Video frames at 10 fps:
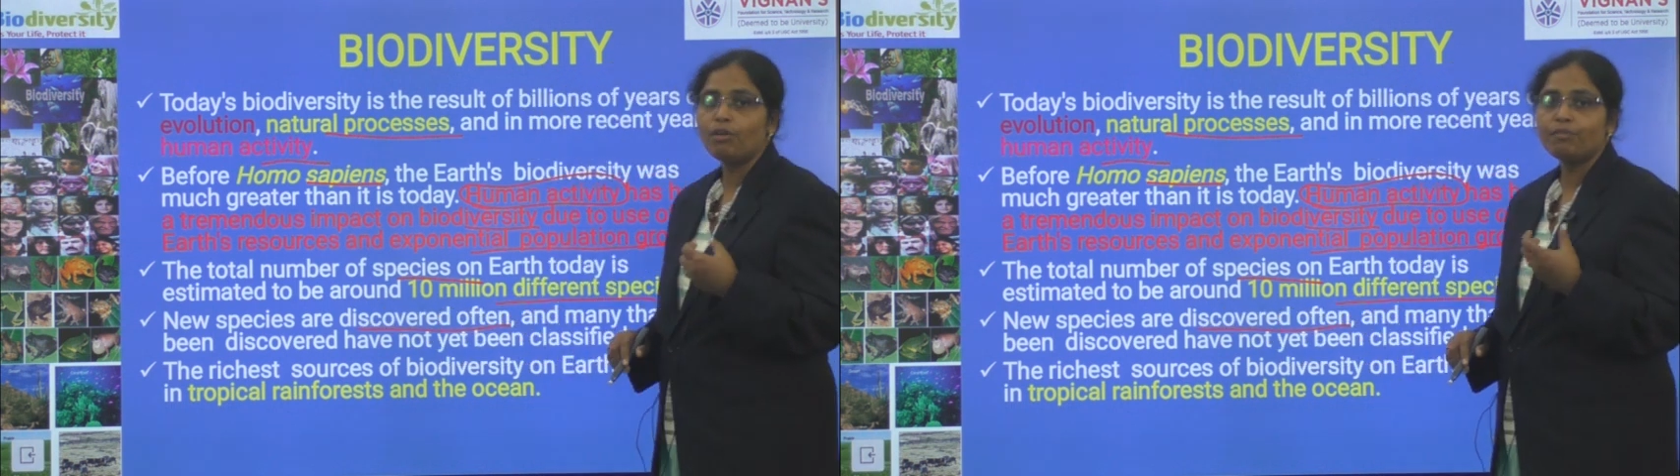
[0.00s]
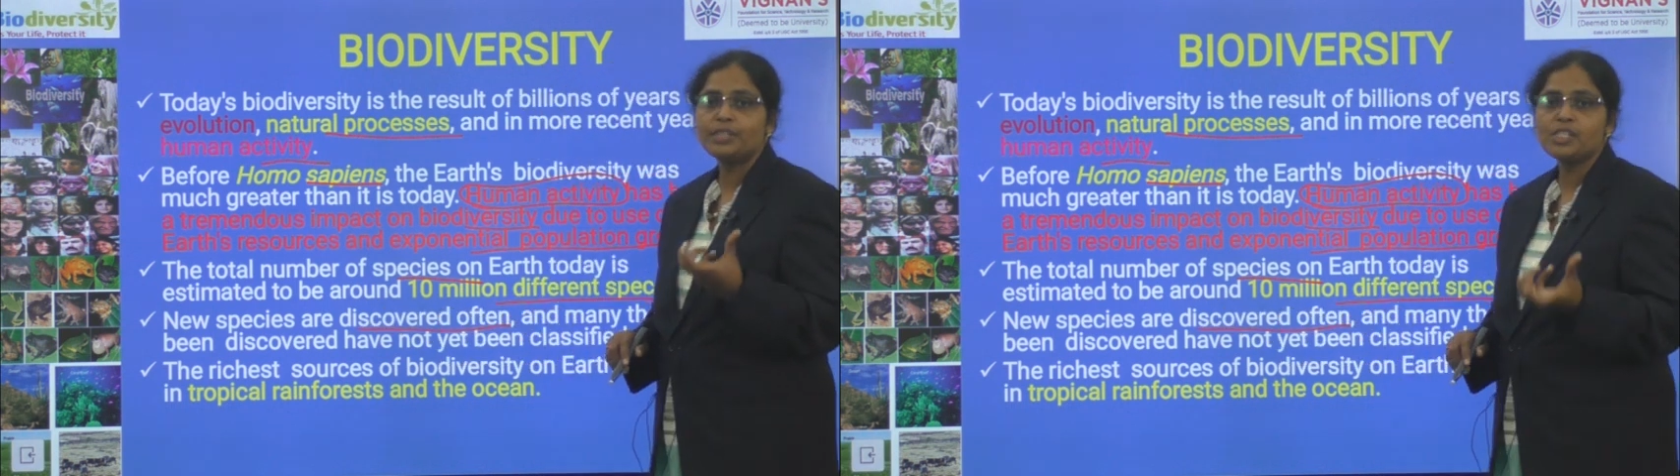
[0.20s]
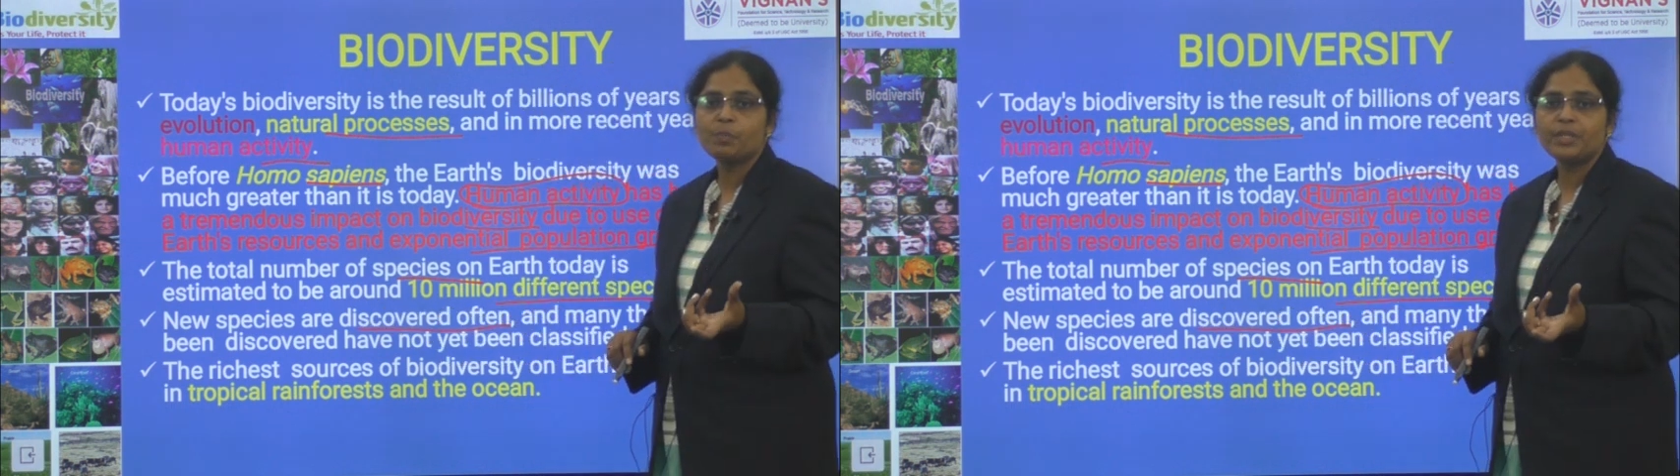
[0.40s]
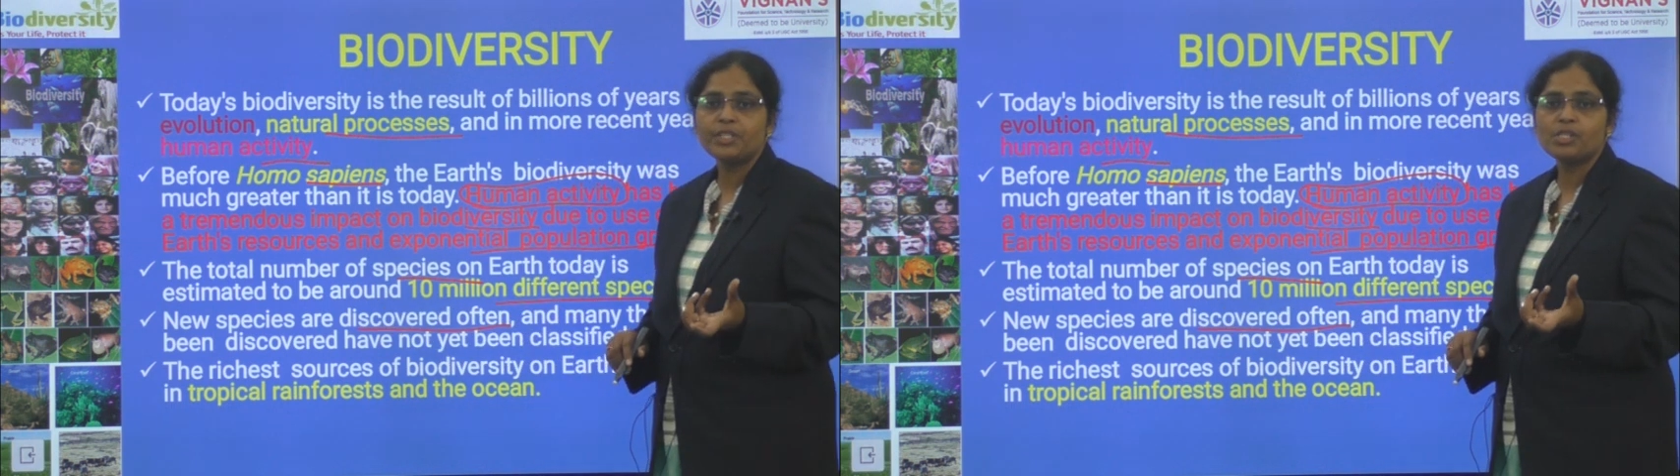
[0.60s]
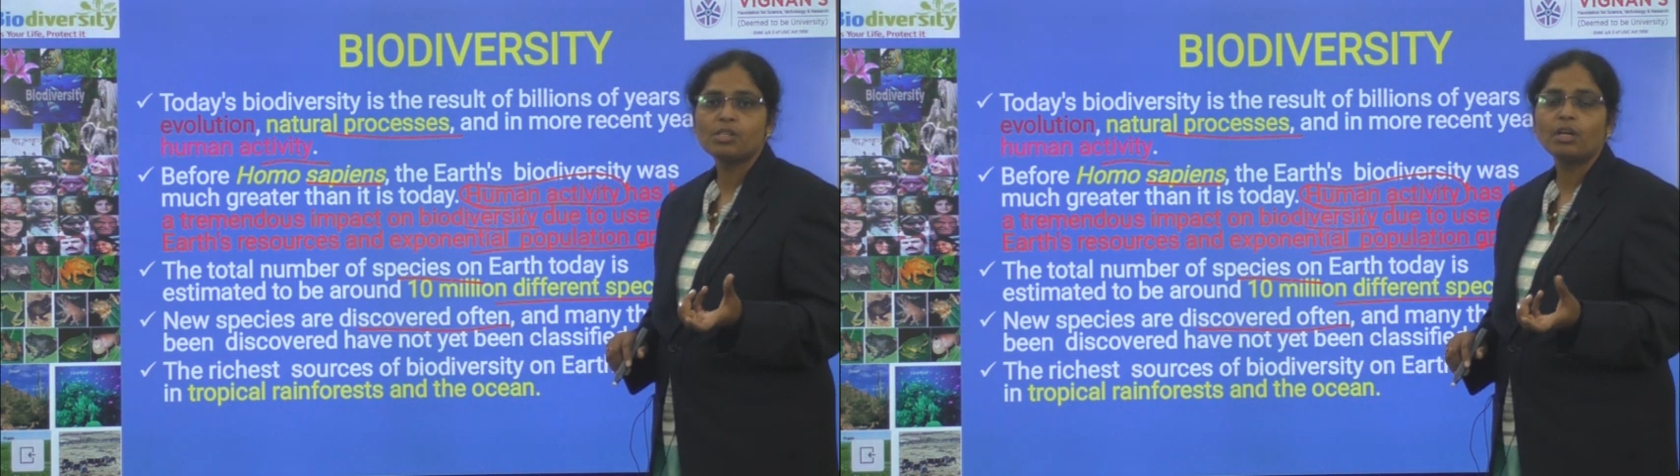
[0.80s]
of these
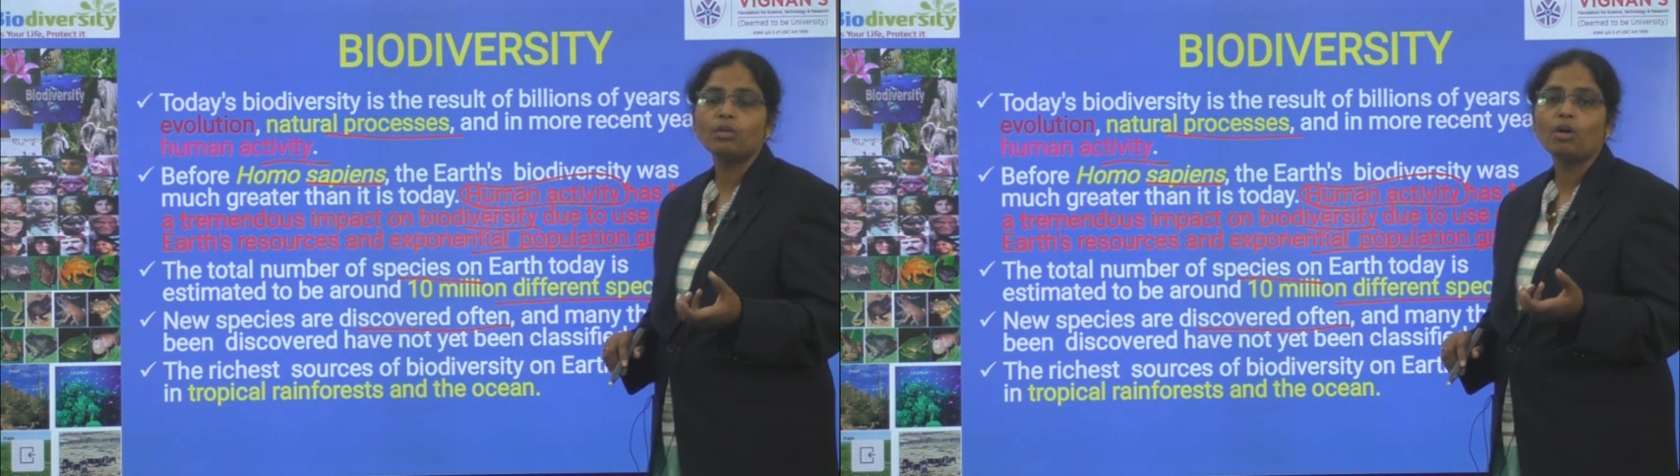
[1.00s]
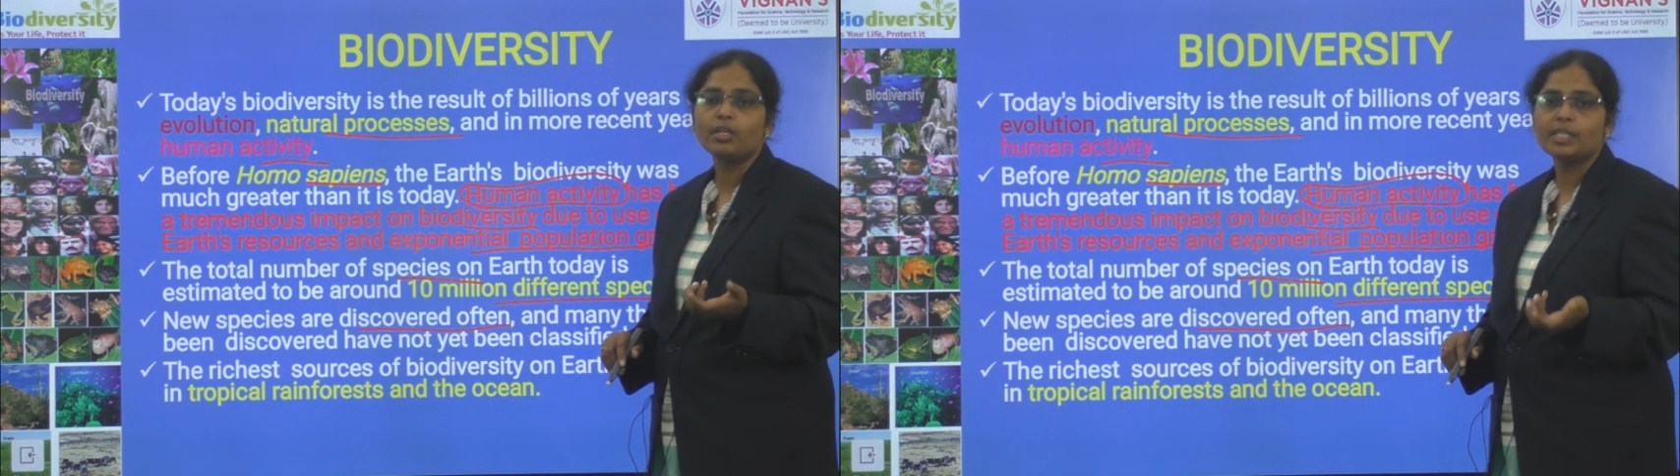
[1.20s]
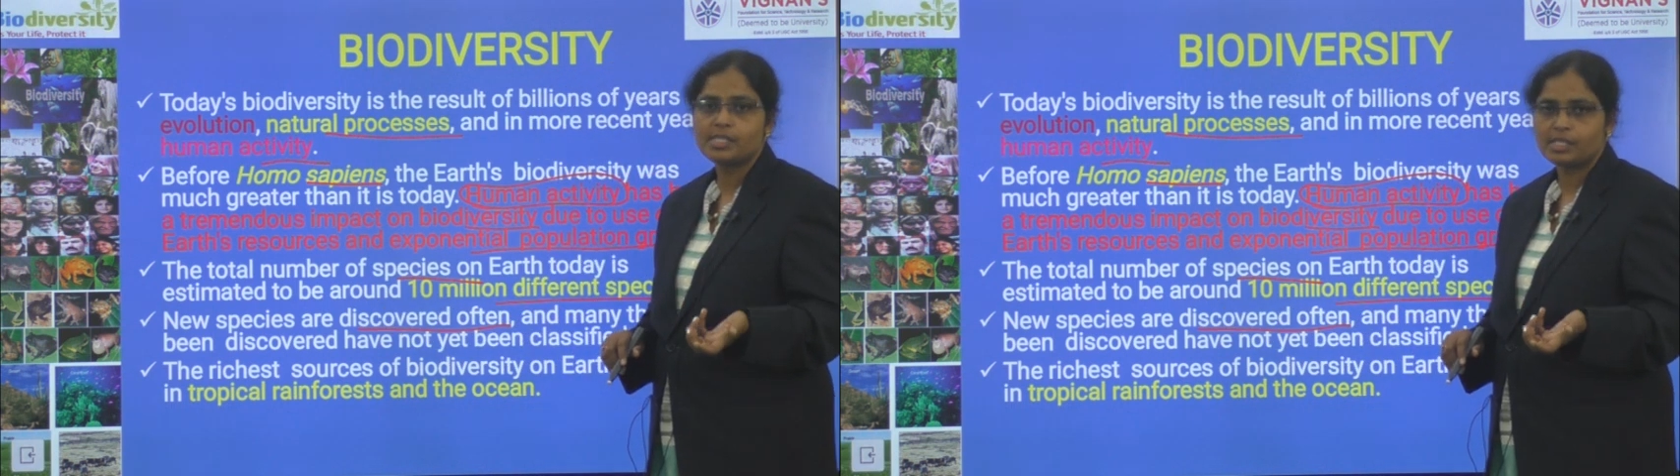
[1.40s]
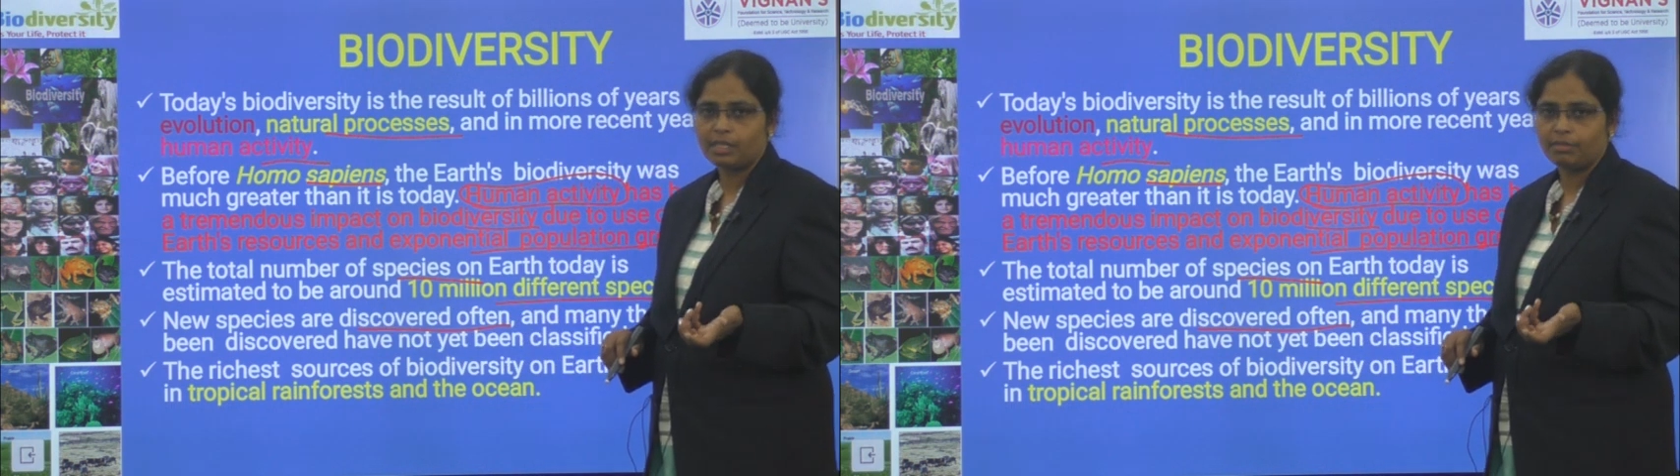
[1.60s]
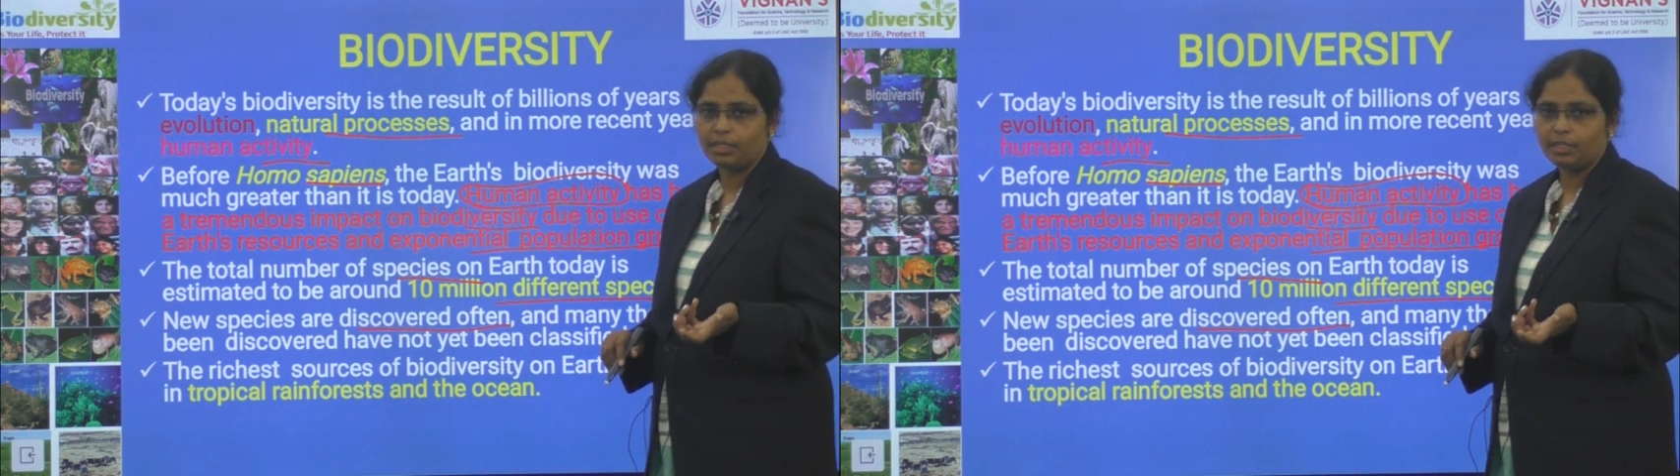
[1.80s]
species are not
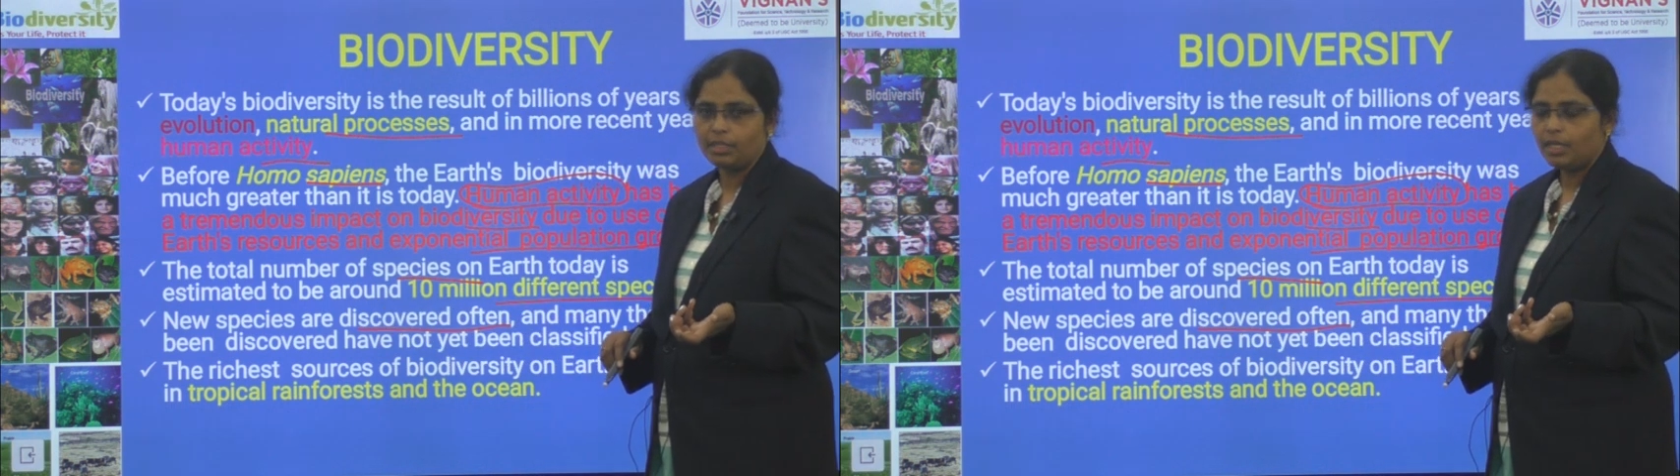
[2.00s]
discovered,